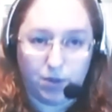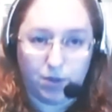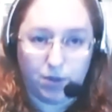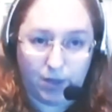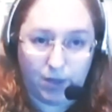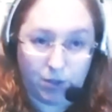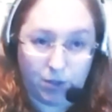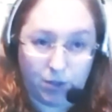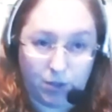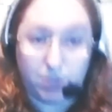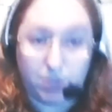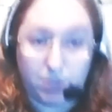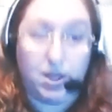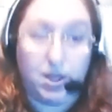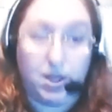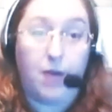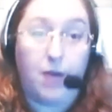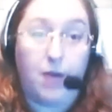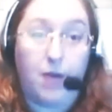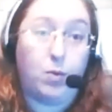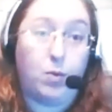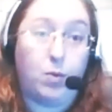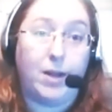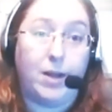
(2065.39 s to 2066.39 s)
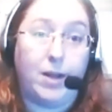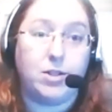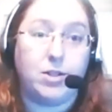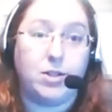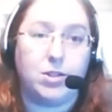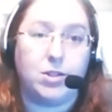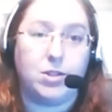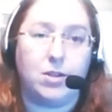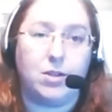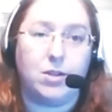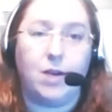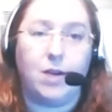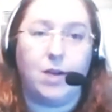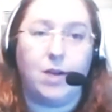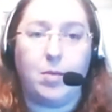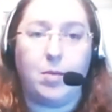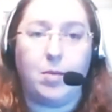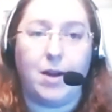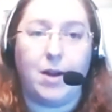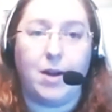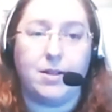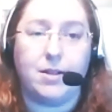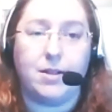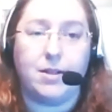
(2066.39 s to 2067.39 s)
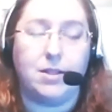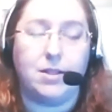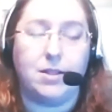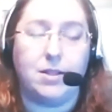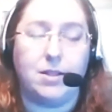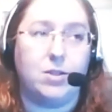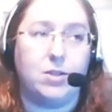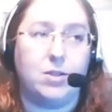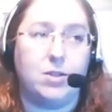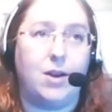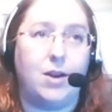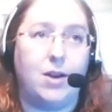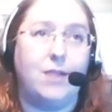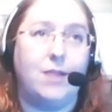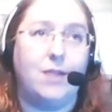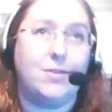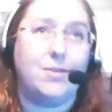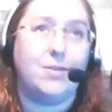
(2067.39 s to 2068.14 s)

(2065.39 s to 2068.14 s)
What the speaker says: they're just not a witch. They're not practicing witchcraft.